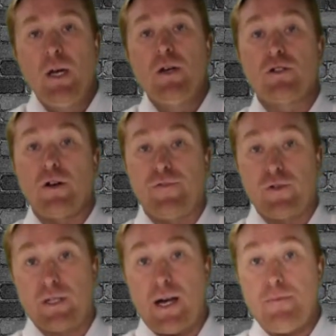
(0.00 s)
So for
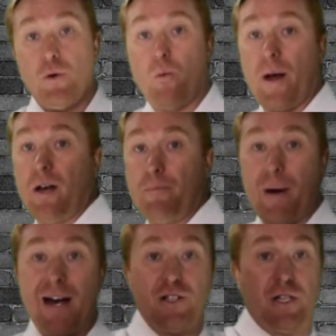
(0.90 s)
example, when I'm
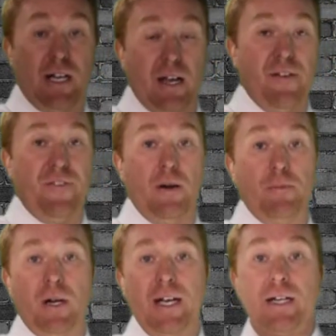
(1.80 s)
punching, if I'm
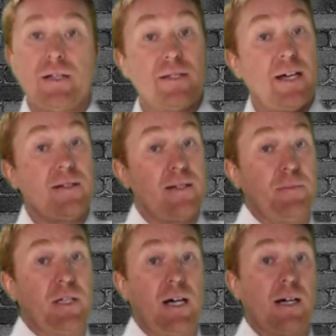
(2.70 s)
not hitting, say,
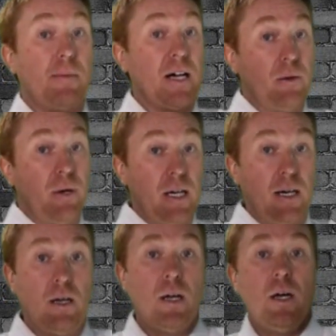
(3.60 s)
something like a makiwara,